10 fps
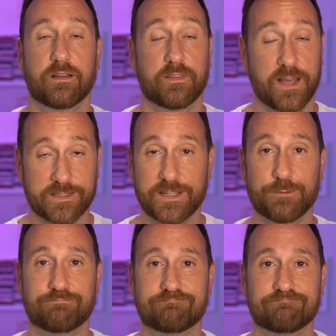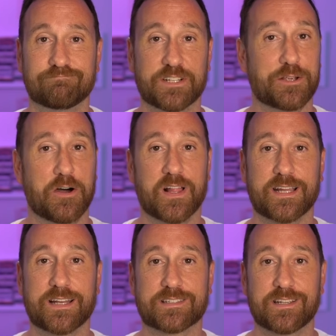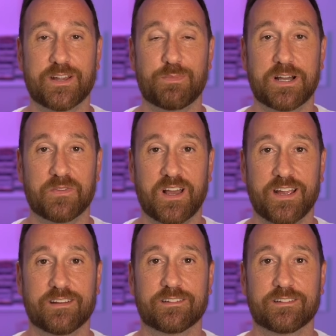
And that's it. That's all I got to say about that.